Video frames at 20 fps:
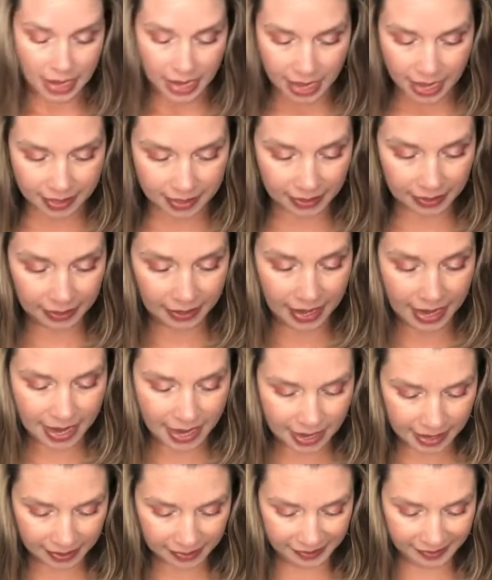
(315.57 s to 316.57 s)
And then
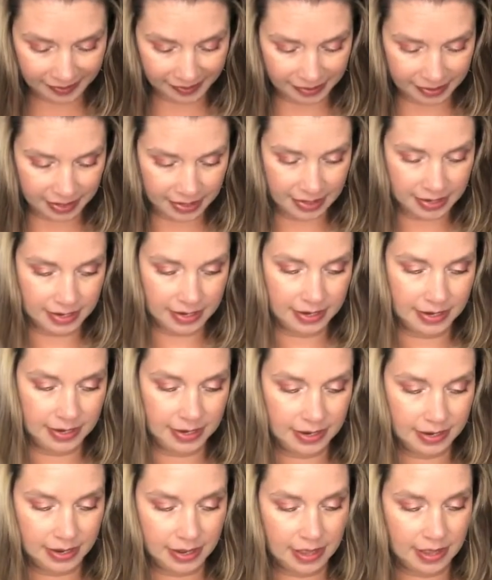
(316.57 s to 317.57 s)
last
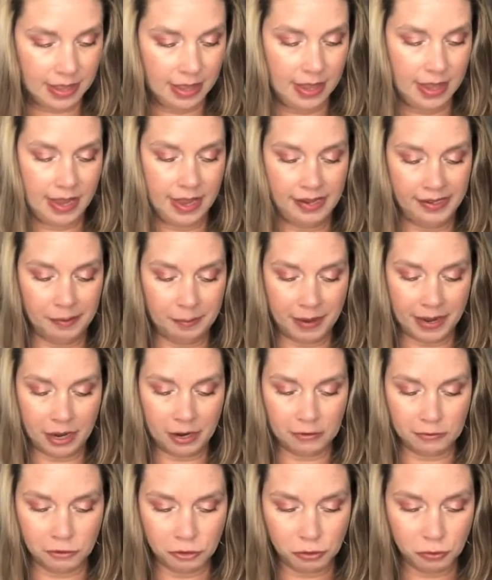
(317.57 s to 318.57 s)
is a pair
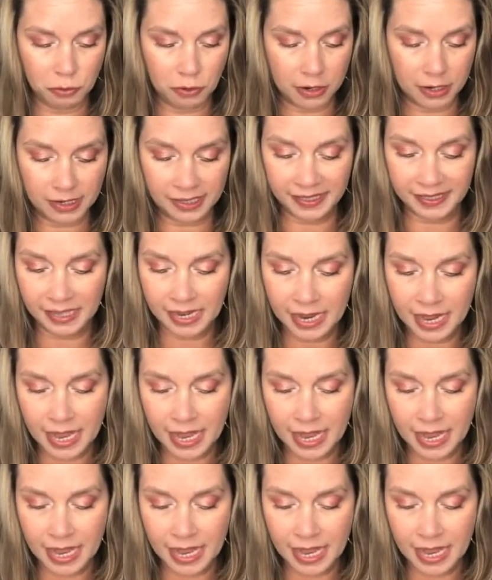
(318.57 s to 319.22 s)
of shorts.